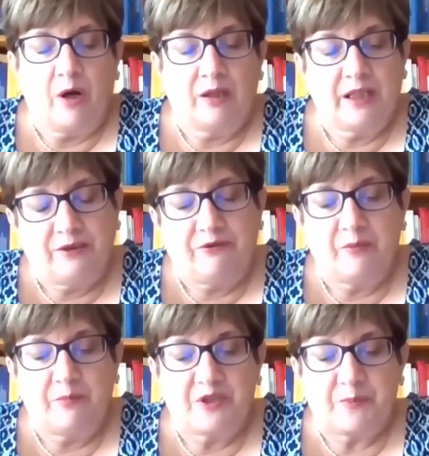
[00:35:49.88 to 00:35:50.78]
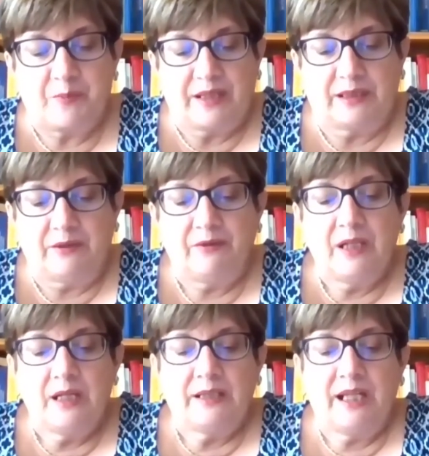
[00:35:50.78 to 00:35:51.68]
a different perspective,
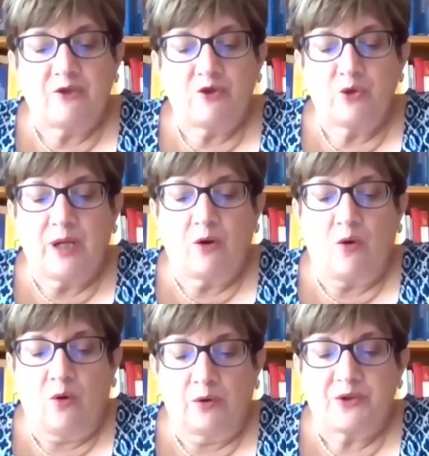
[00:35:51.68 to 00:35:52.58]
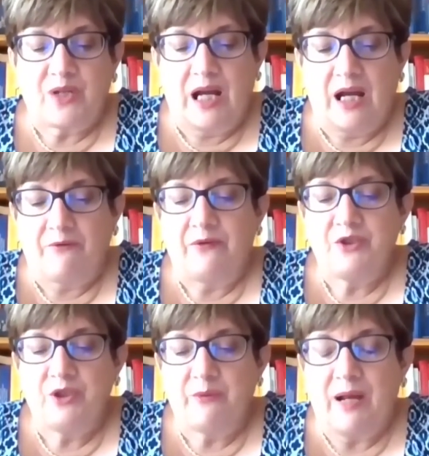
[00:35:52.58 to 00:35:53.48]
national courts have
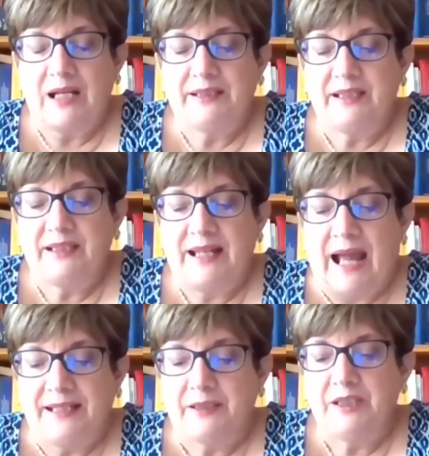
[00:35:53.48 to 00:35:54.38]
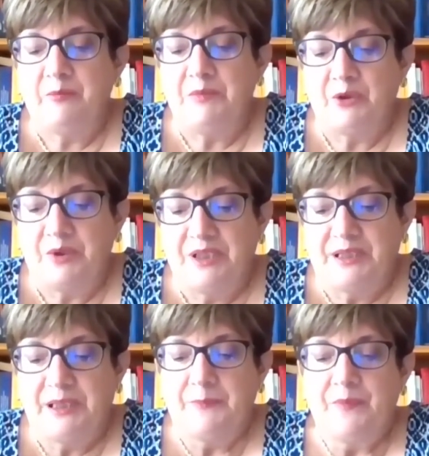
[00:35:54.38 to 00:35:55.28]
generally denied
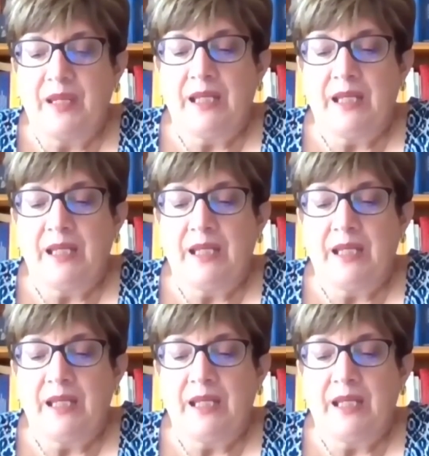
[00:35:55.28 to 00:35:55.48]
immunity